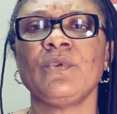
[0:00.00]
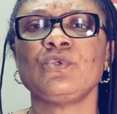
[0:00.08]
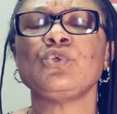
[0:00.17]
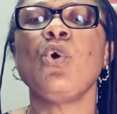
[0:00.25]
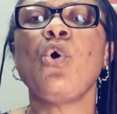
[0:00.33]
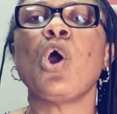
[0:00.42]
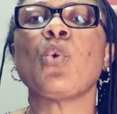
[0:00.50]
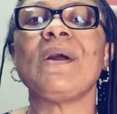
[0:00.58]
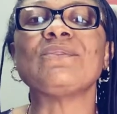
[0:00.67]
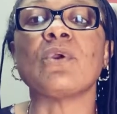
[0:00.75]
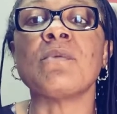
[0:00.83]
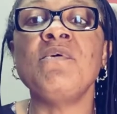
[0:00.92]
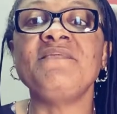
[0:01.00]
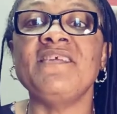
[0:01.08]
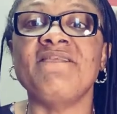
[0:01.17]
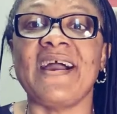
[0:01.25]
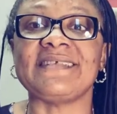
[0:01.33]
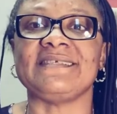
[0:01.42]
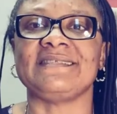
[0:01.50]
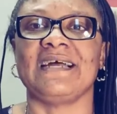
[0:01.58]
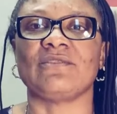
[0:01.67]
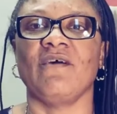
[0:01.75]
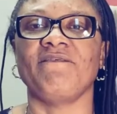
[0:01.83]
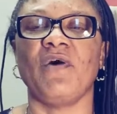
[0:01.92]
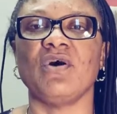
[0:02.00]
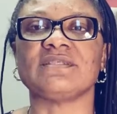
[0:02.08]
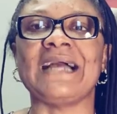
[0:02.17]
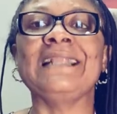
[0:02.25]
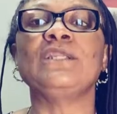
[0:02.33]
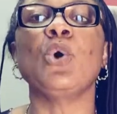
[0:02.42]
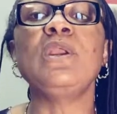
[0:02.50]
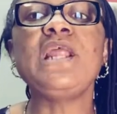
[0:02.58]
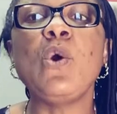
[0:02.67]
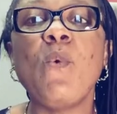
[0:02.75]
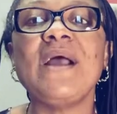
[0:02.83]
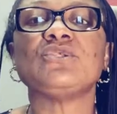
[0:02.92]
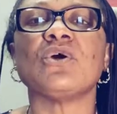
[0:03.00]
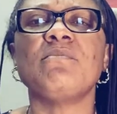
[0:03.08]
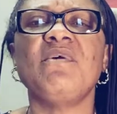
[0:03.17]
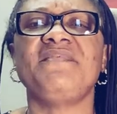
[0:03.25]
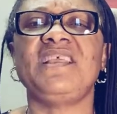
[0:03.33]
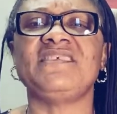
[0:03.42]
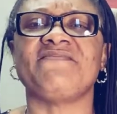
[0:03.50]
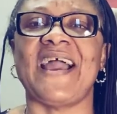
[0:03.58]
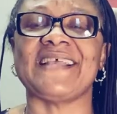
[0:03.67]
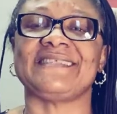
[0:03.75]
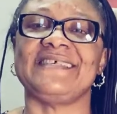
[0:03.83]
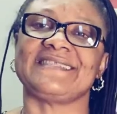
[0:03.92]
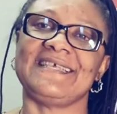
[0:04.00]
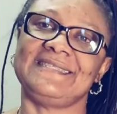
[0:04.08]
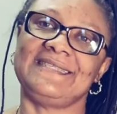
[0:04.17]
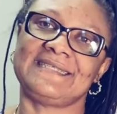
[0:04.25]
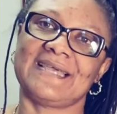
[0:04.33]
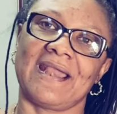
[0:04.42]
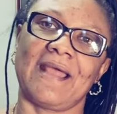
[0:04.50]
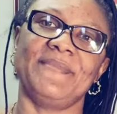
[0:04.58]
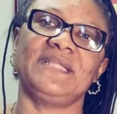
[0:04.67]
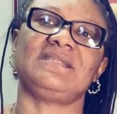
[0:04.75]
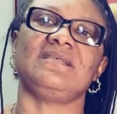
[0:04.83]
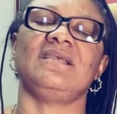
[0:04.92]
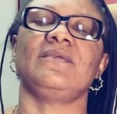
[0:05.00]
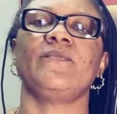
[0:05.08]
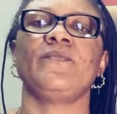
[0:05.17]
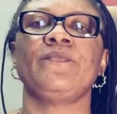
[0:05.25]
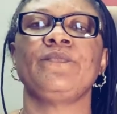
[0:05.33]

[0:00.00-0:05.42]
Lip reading: So God wants to remove the vices out of us. And the only way to remove these vices is this calamity.